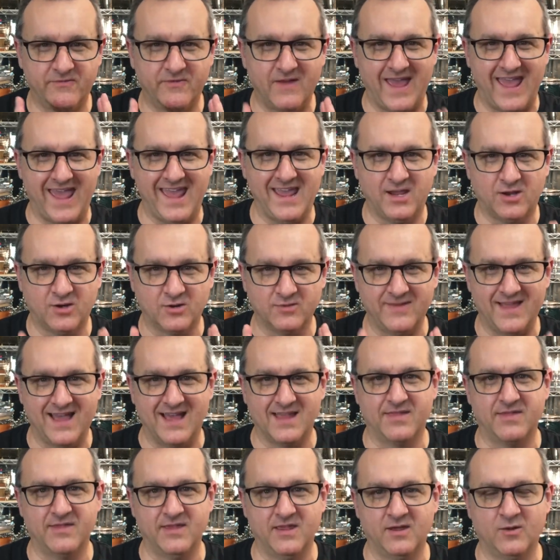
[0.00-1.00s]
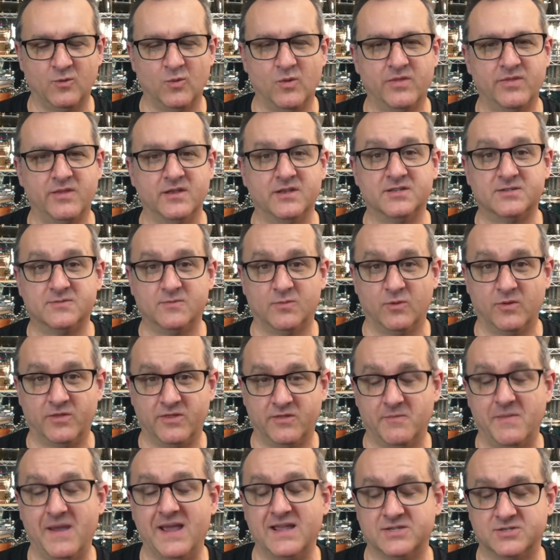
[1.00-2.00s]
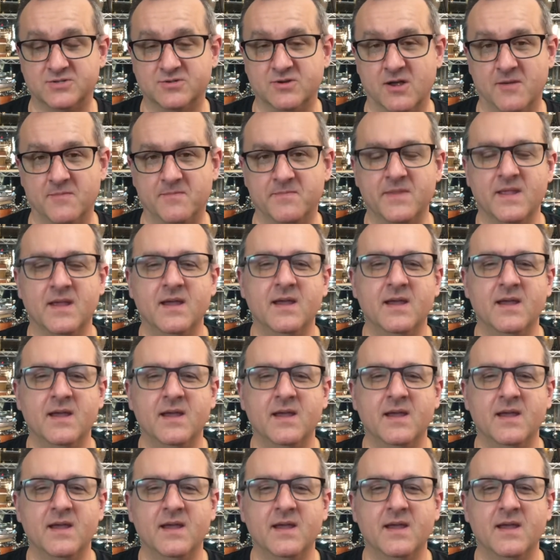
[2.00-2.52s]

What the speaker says: anchored that thing with the bass drum.